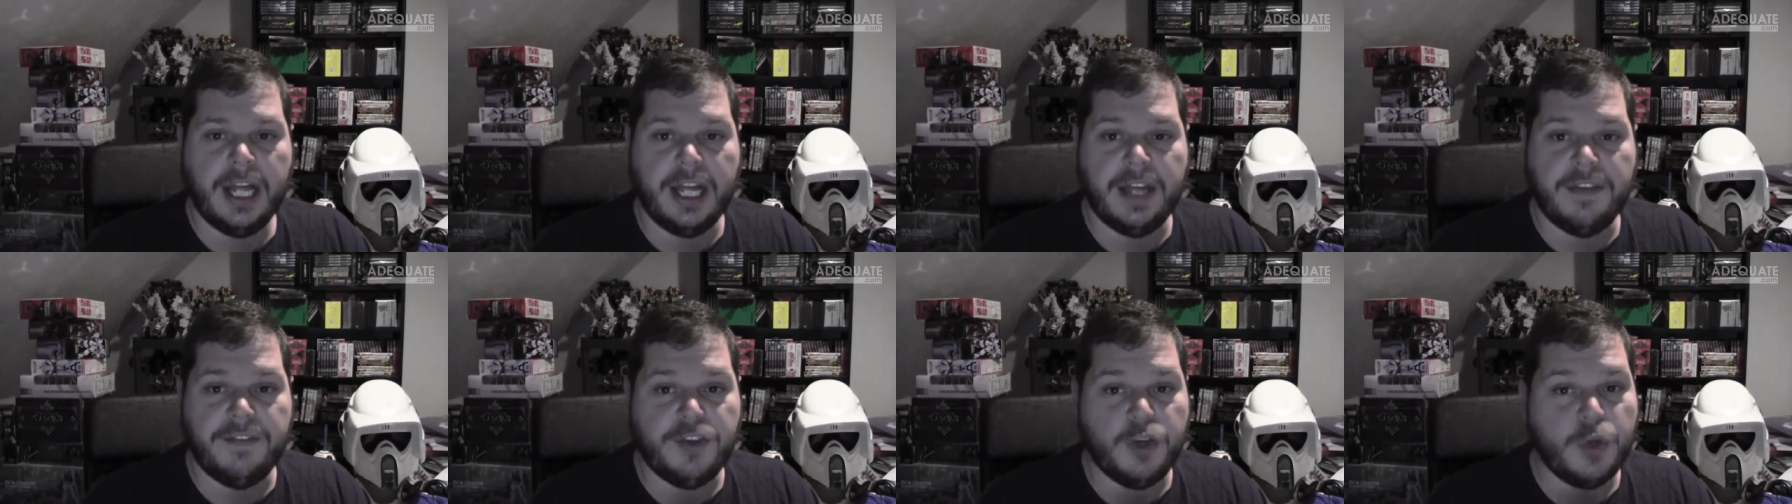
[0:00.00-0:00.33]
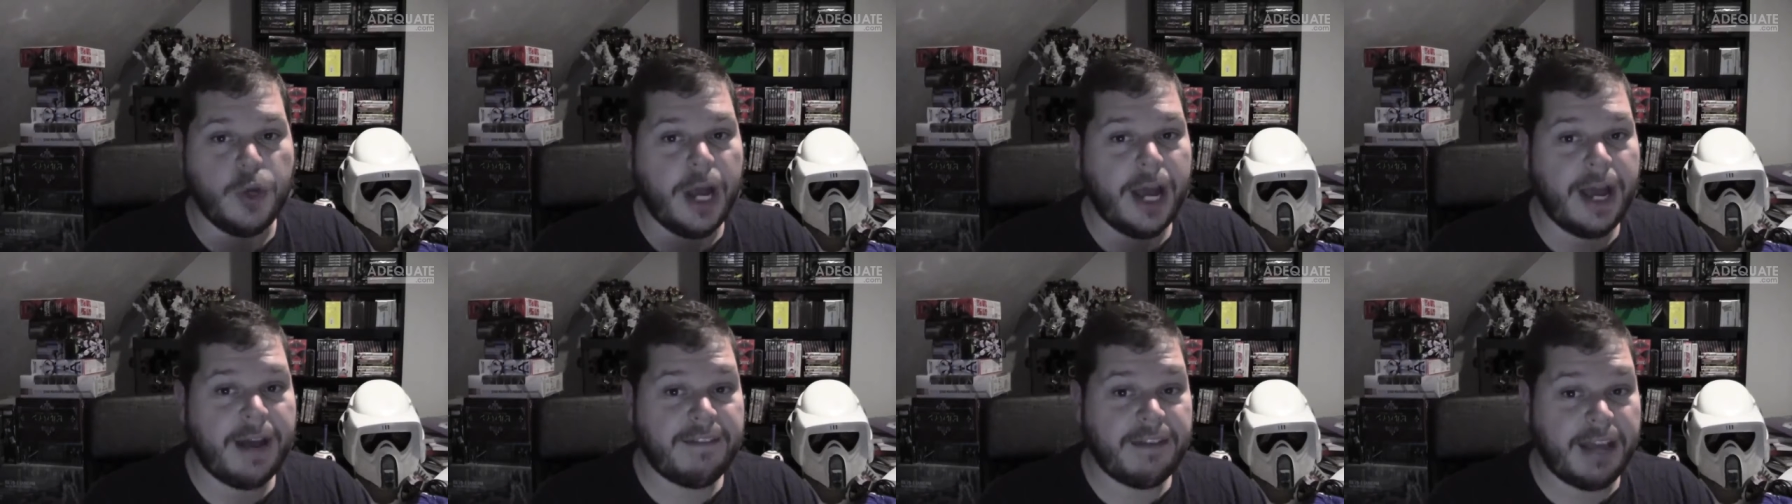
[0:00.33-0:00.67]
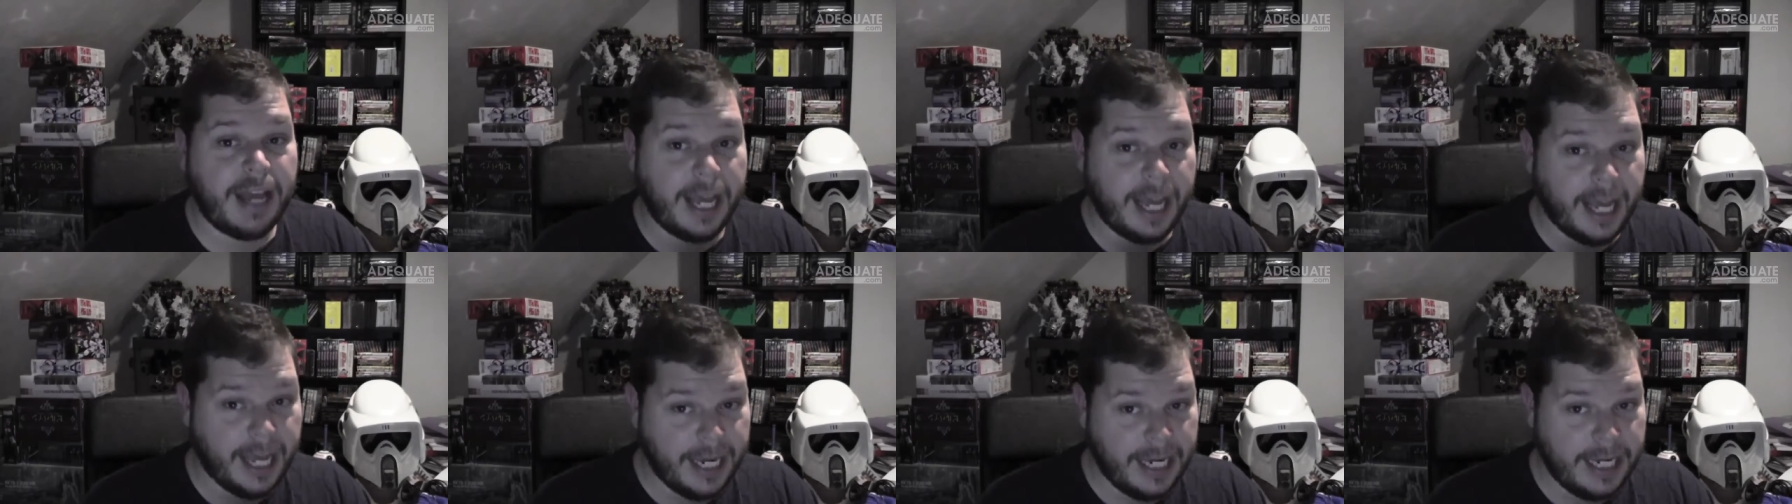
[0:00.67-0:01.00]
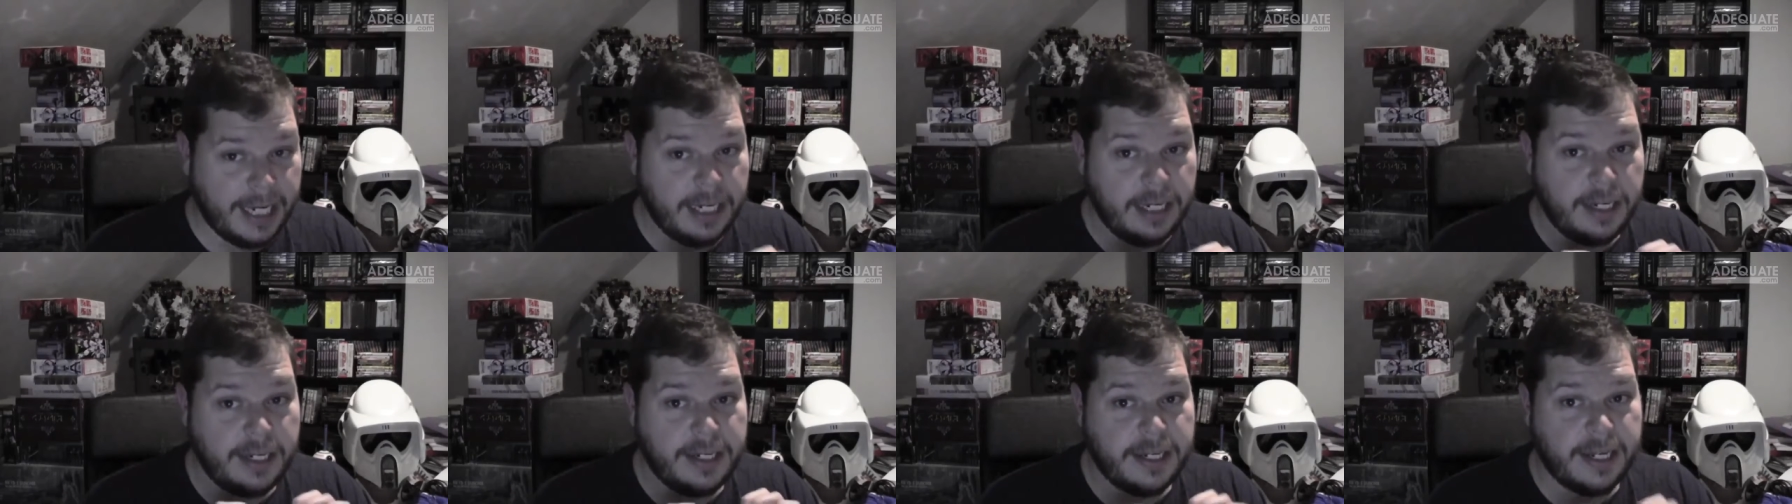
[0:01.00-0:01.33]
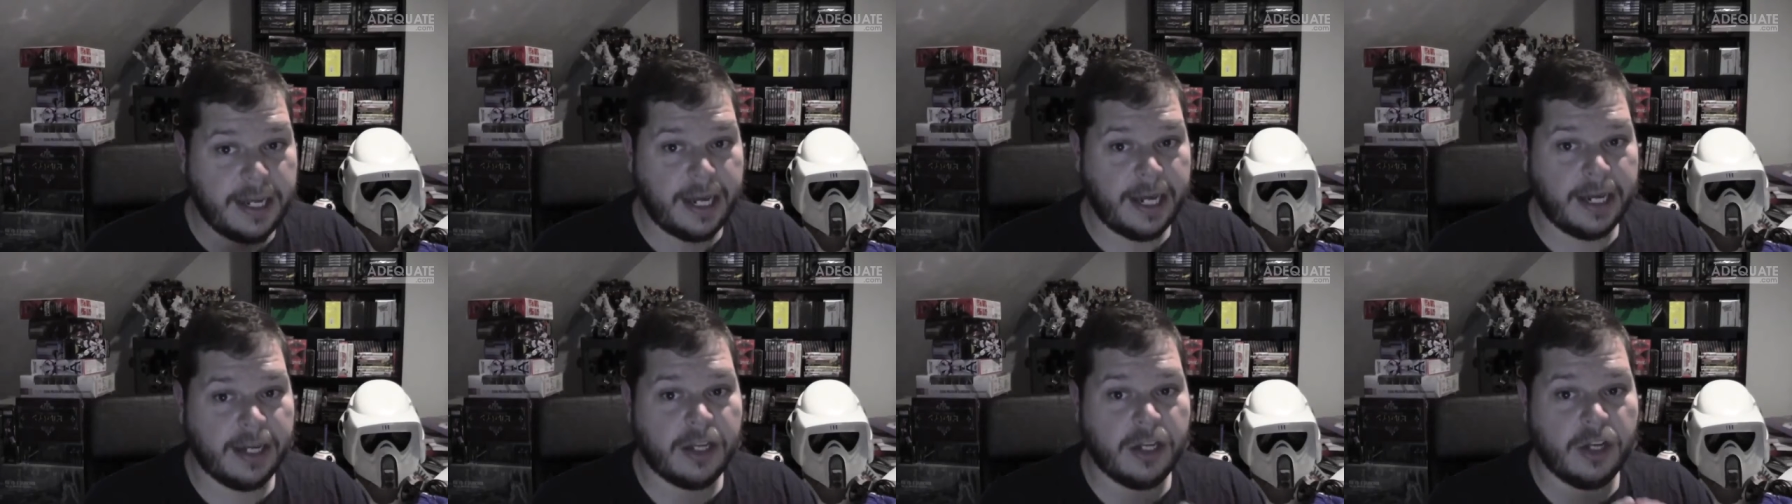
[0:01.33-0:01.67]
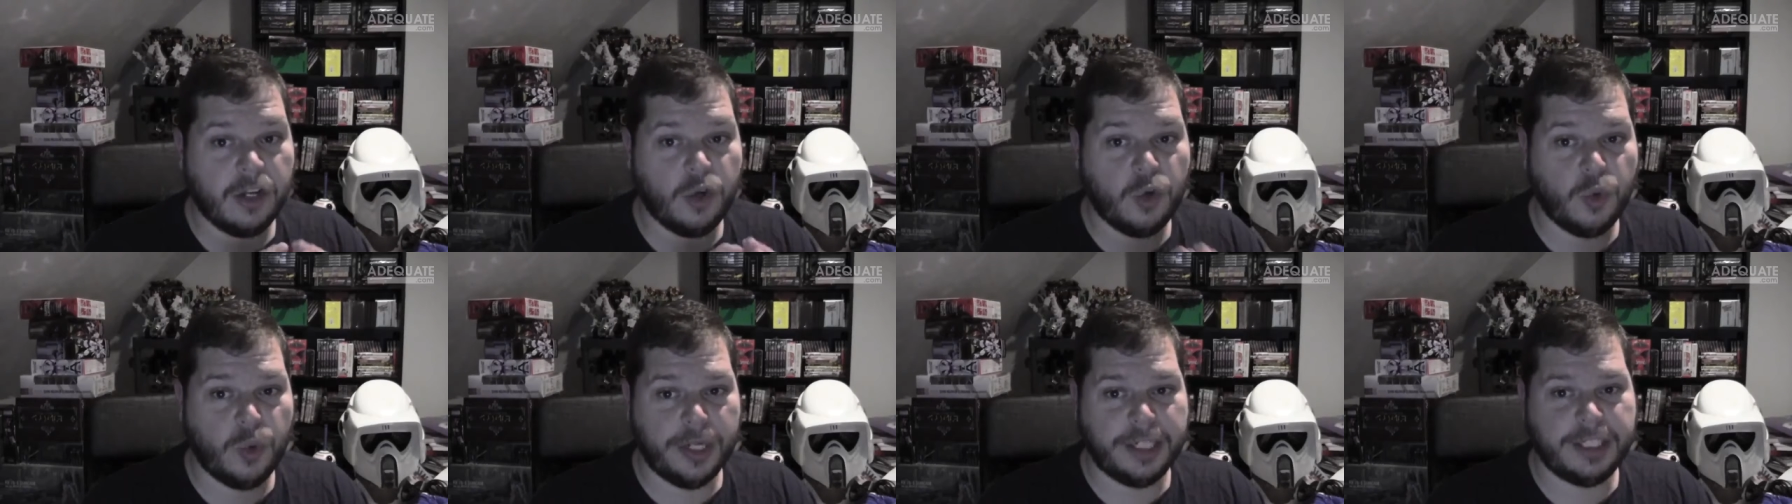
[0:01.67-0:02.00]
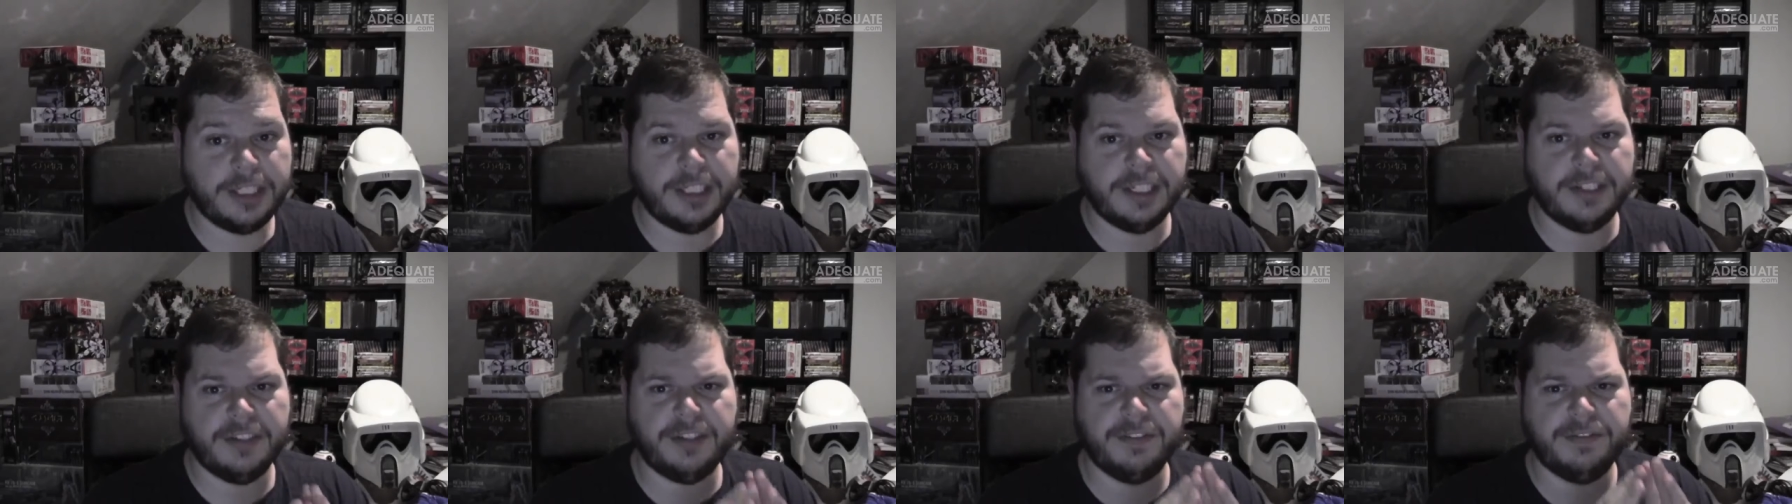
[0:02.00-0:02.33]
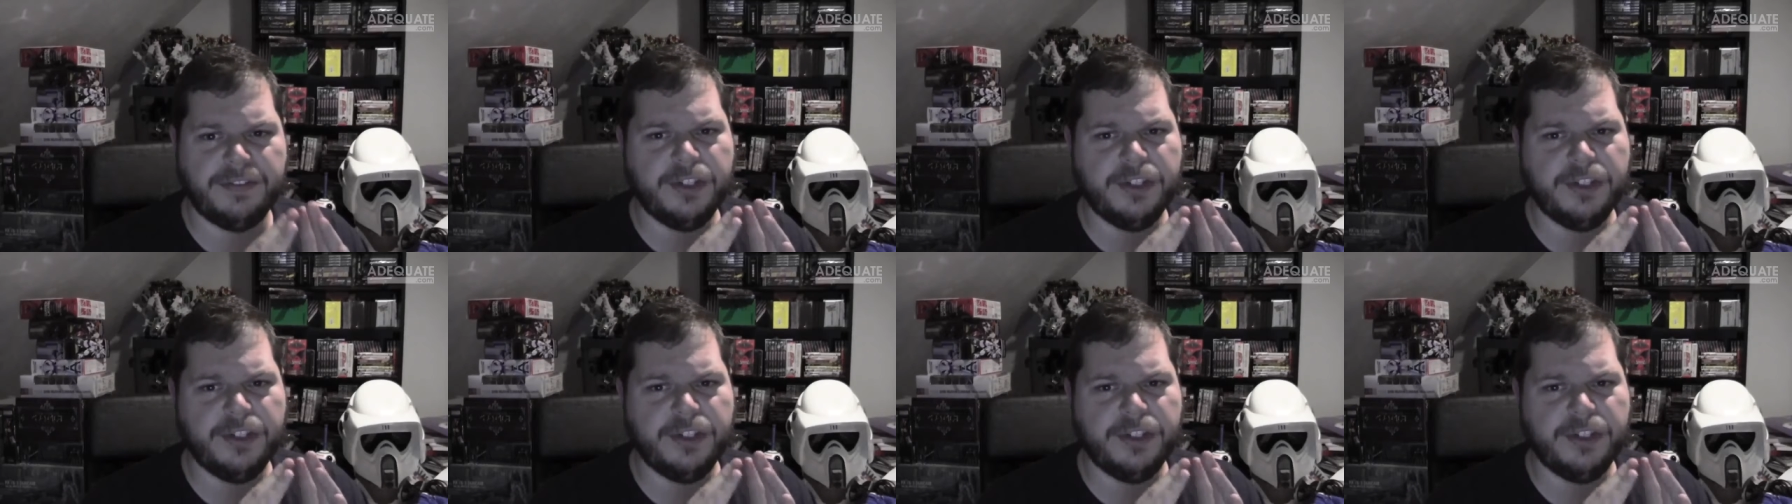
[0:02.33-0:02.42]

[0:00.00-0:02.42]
if you have any tech questions,